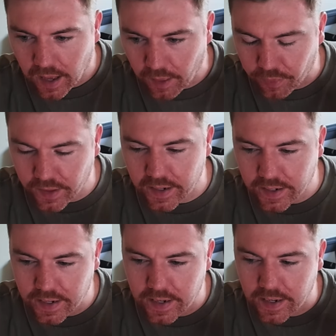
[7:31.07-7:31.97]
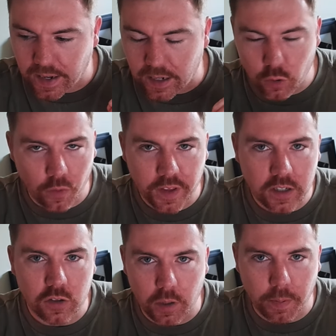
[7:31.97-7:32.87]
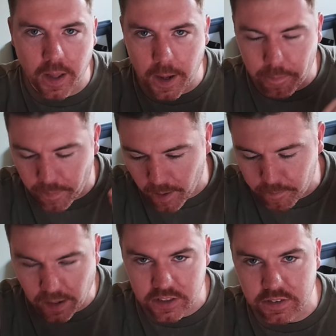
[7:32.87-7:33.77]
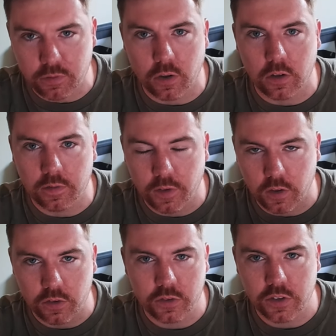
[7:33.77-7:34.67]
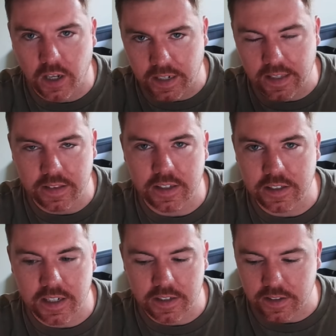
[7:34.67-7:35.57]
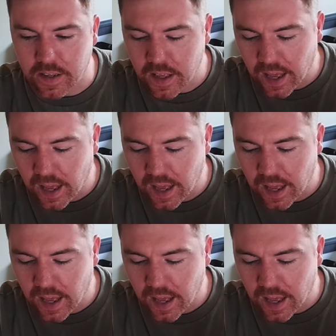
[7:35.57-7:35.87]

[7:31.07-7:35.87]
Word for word: I don't think he's going to play a massive role for us again this season.